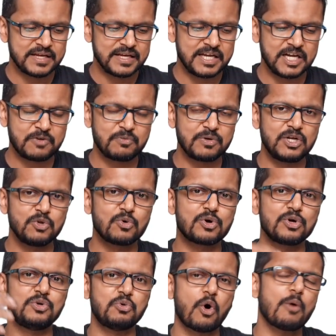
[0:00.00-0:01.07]
It will look
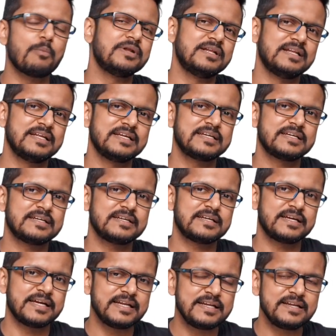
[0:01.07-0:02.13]
normal
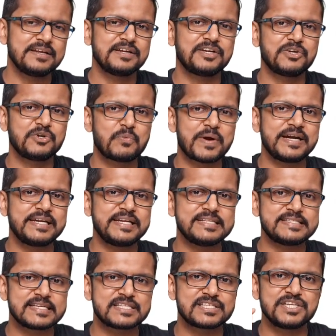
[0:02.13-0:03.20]
in
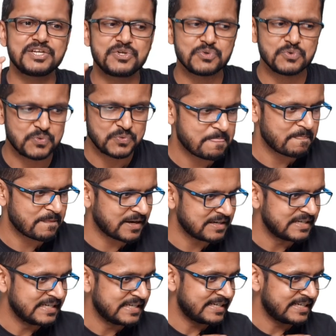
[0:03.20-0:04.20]
2062. Yeah.